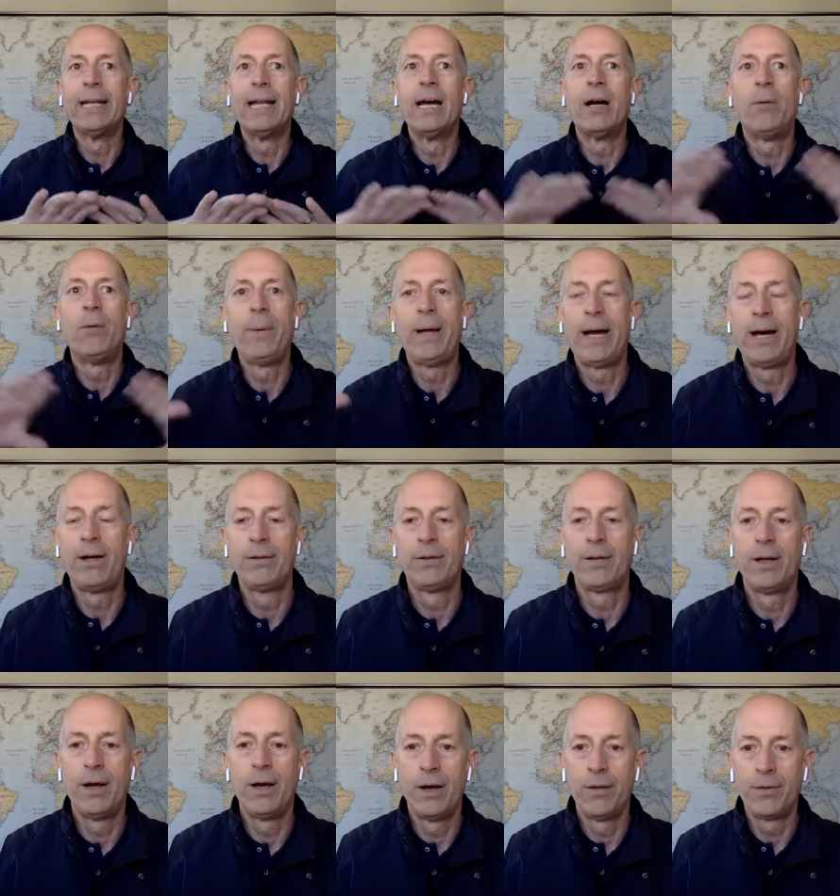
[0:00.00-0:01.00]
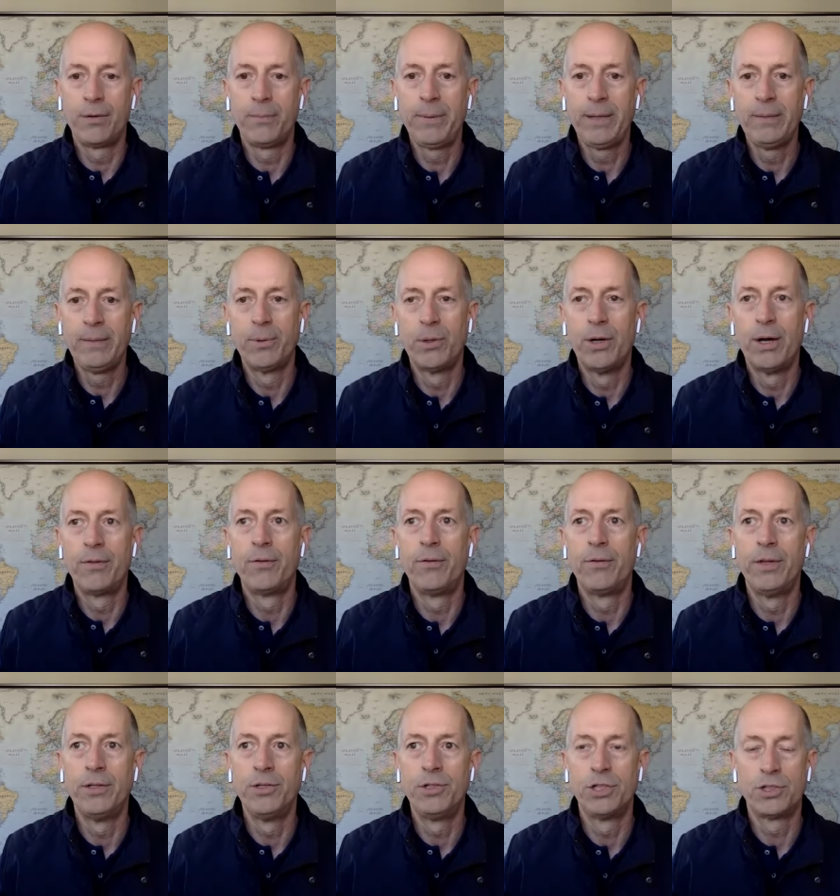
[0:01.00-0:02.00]
help out other people other
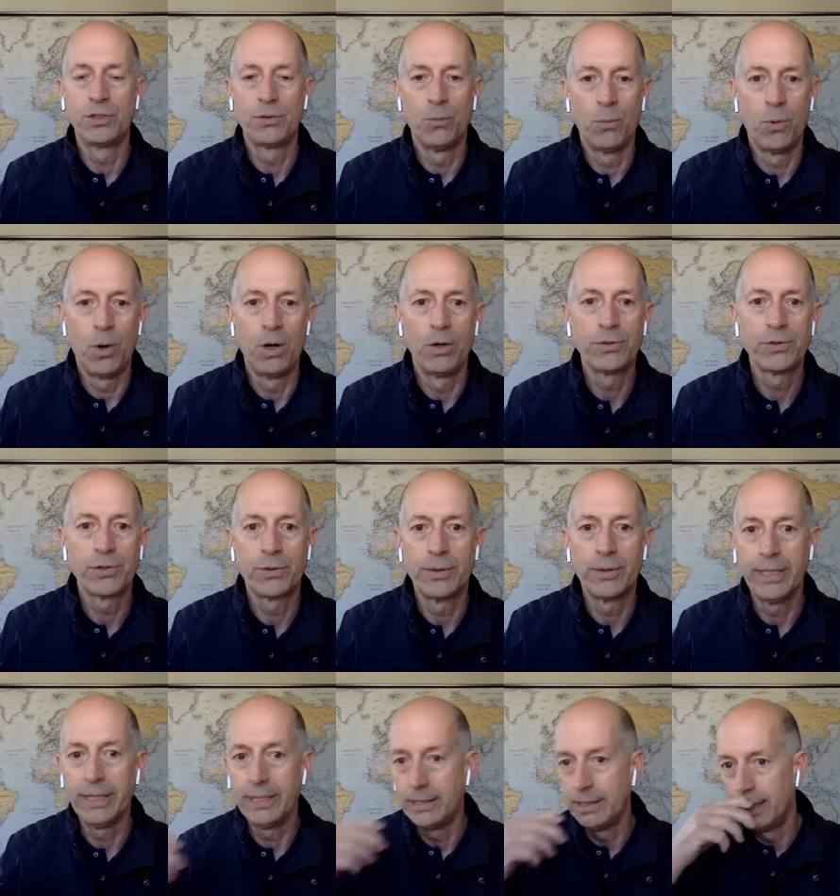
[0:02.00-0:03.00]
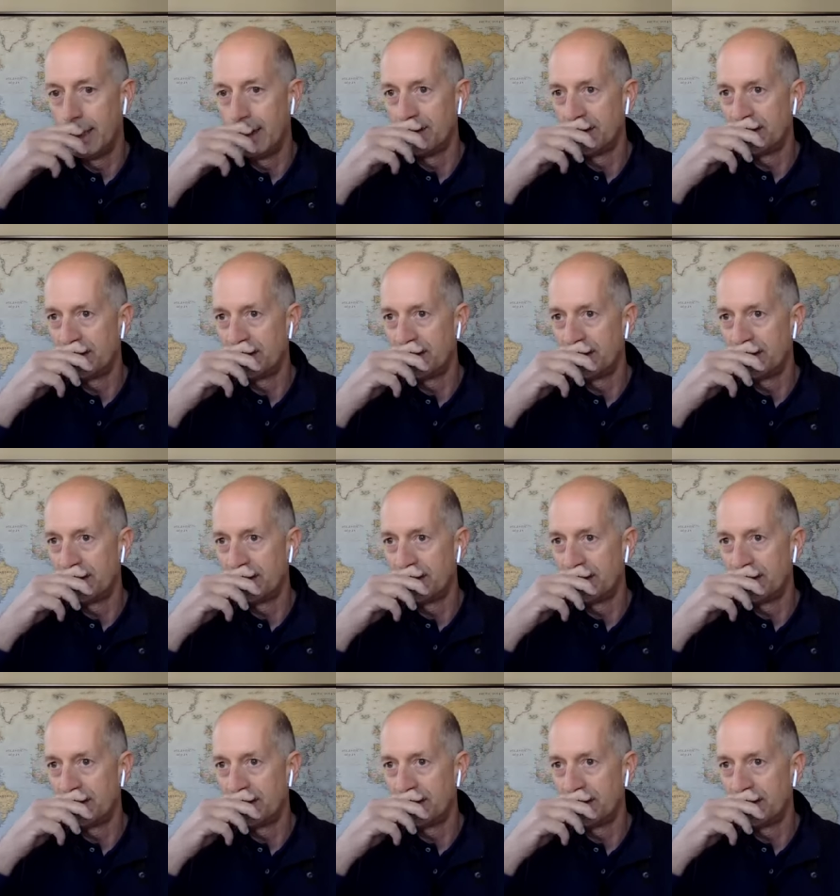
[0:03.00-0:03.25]
than just Wall Street, you know.